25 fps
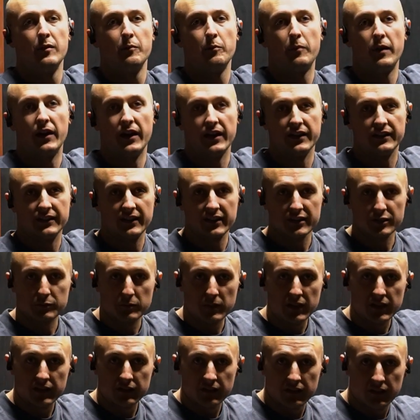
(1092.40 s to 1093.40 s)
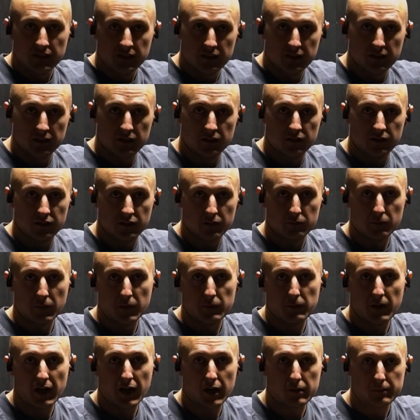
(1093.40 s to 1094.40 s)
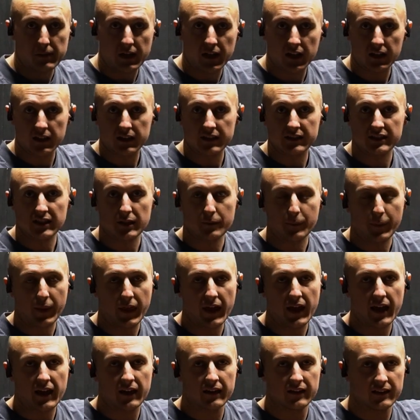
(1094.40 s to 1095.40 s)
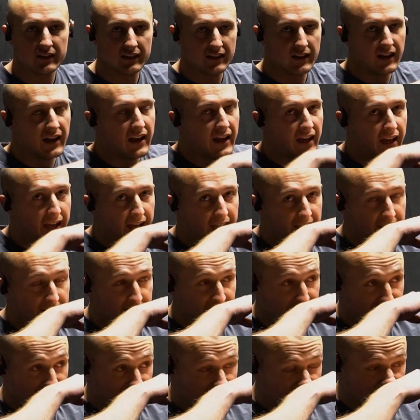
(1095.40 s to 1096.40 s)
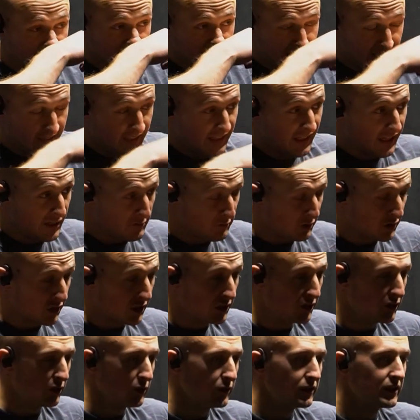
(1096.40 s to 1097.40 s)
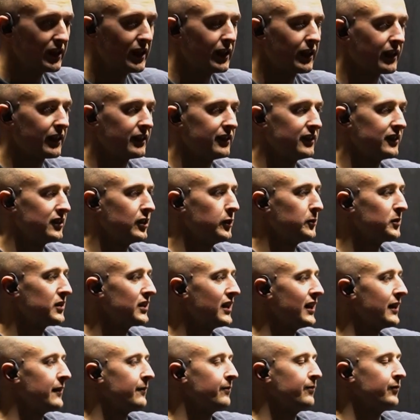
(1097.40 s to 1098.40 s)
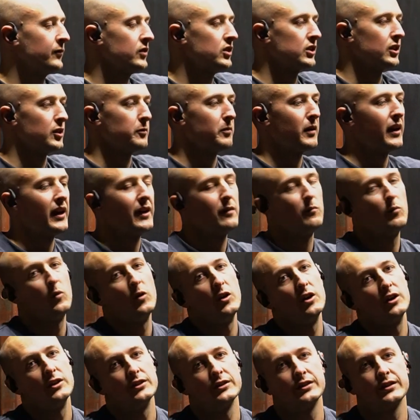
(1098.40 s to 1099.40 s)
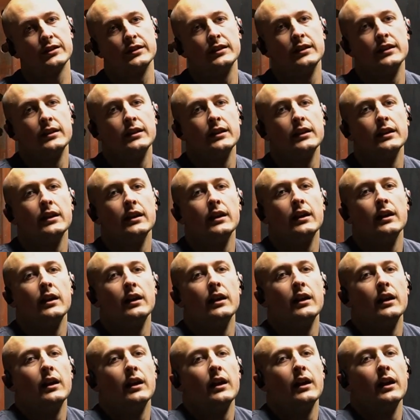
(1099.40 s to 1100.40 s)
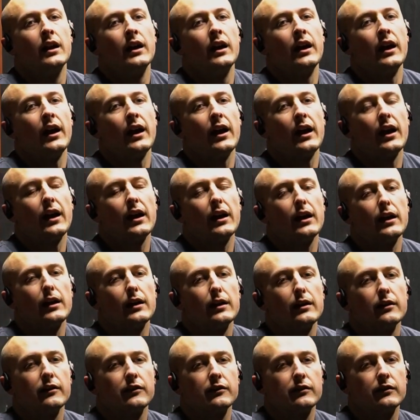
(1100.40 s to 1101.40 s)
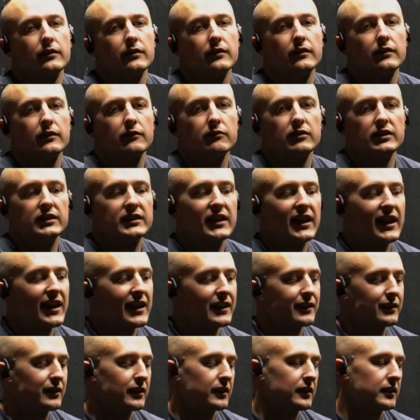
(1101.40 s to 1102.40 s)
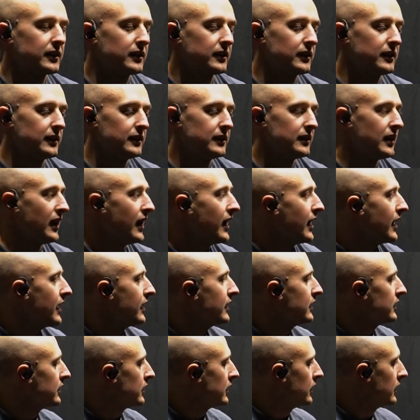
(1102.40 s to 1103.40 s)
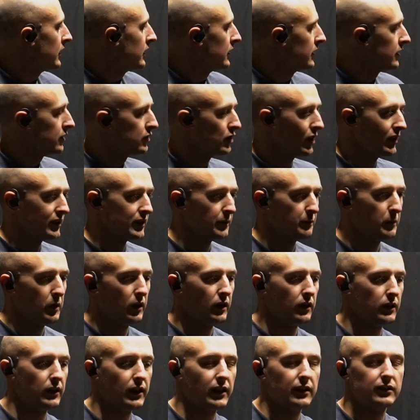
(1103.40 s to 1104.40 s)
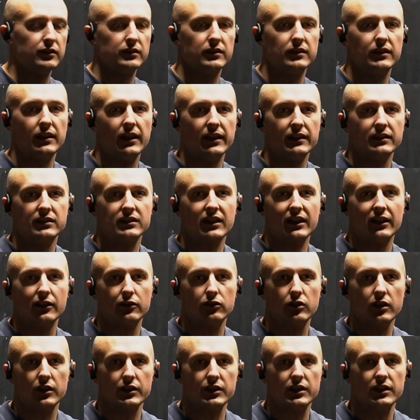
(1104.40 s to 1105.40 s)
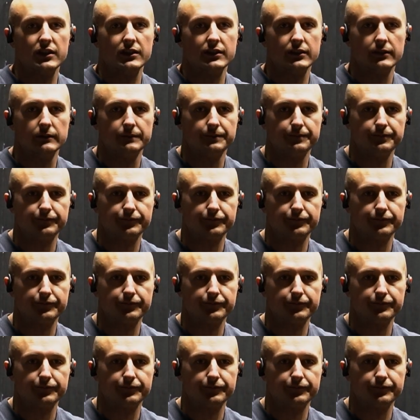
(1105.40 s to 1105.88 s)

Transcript: but it does mean that my barbell is up there, and I was going to do a superset. So the plan was 3 sets, 10 tricep pull downs, 10 skull crushers.